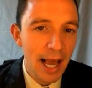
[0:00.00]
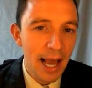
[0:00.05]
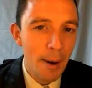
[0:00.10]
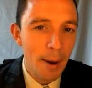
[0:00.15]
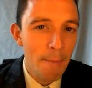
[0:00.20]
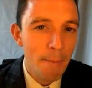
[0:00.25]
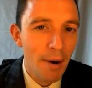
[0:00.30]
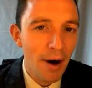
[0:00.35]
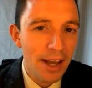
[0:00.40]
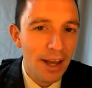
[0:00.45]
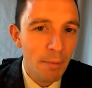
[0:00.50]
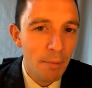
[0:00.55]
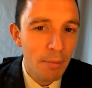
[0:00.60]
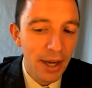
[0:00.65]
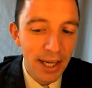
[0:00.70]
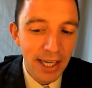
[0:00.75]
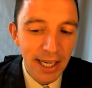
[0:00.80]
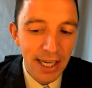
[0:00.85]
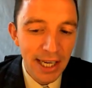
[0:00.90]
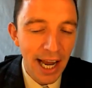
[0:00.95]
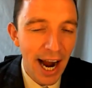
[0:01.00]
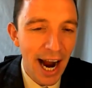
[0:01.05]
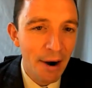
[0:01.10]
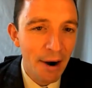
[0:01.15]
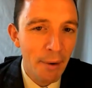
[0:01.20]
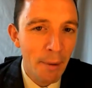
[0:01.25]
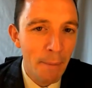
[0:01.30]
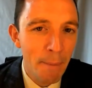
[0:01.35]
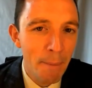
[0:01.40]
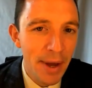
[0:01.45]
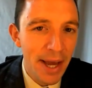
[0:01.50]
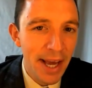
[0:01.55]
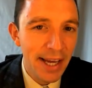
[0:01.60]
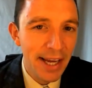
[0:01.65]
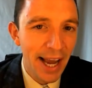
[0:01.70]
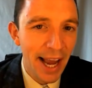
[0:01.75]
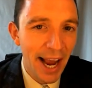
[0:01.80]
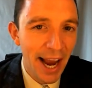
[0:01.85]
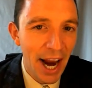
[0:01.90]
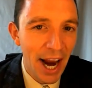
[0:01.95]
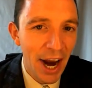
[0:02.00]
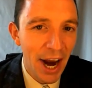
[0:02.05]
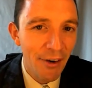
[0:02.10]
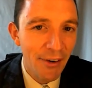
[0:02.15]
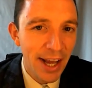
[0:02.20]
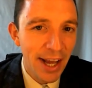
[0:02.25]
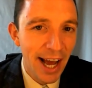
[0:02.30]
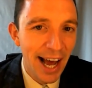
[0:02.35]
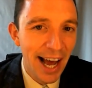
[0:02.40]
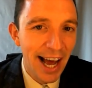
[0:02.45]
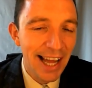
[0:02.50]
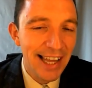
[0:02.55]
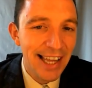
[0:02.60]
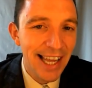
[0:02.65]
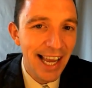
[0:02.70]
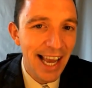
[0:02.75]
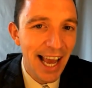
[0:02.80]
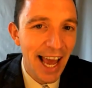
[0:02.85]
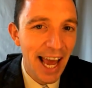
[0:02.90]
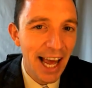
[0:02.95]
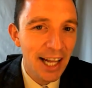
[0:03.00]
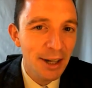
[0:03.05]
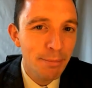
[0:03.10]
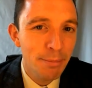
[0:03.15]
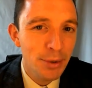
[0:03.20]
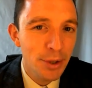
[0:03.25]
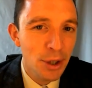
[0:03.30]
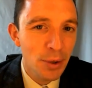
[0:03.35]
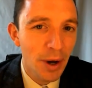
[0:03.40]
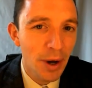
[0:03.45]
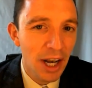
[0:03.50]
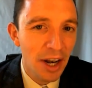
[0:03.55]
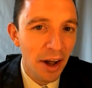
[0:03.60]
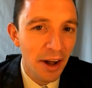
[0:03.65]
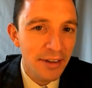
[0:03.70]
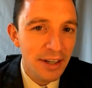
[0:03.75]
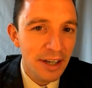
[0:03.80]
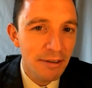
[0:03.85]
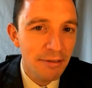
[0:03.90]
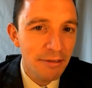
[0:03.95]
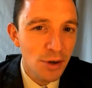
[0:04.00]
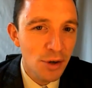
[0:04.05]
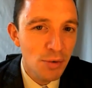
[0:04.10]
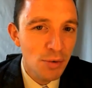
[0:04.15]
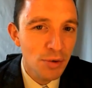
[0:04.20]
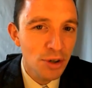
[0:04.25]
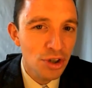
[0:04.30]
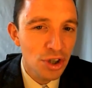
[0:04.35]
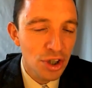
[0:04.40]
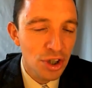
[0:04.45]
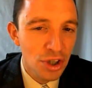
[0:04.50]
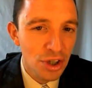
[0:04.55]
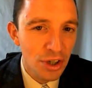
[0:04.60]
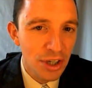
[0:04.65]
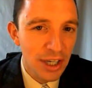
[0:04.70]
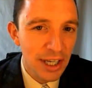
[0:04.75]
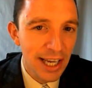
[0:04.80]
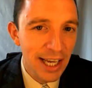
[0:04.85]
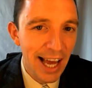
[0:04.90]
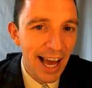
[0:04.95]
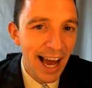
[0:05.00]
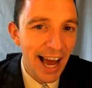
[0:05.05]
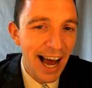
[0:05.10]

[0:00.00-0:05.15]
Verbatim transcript: in my opinion are a big area and they help you a lot if you study